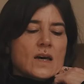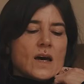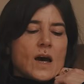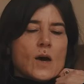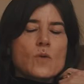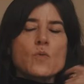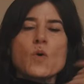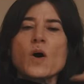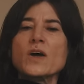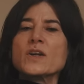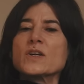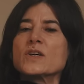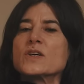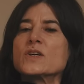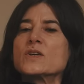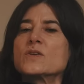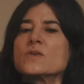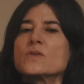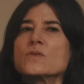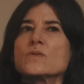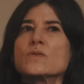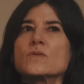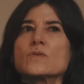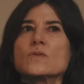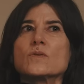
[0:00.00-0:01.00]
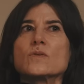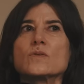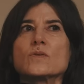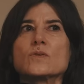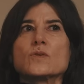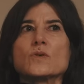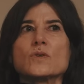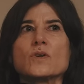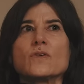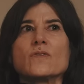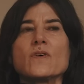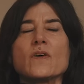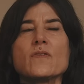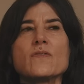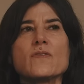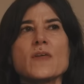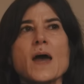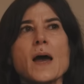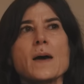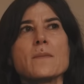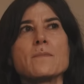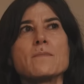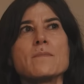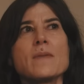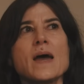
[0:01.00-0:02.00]
I wondered sort of if
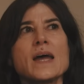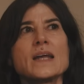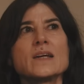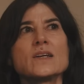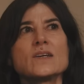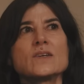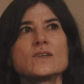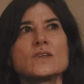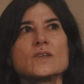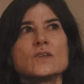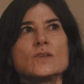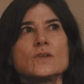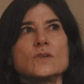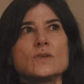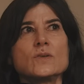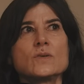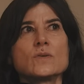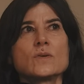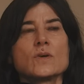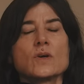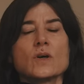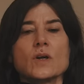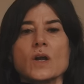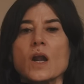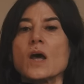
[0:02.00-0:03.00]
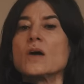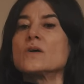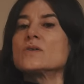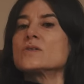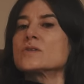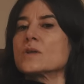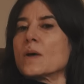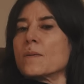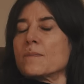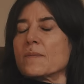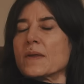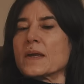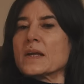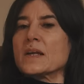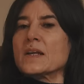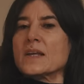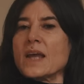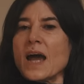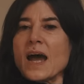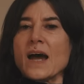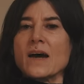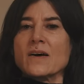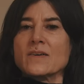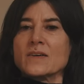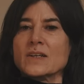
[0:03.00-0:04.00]
that meant you close something
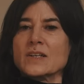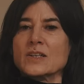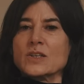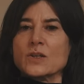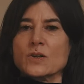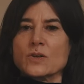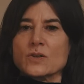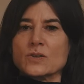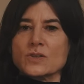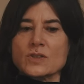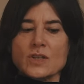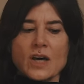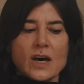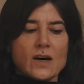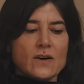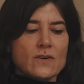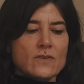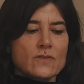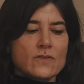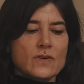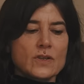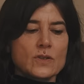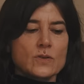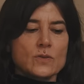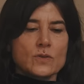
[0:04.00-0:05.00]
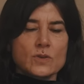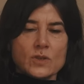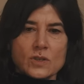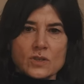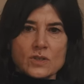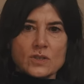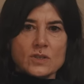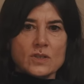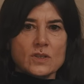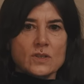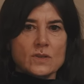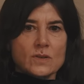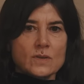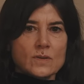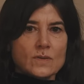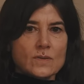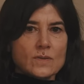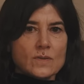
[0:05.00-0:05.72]
down in yourself in order to...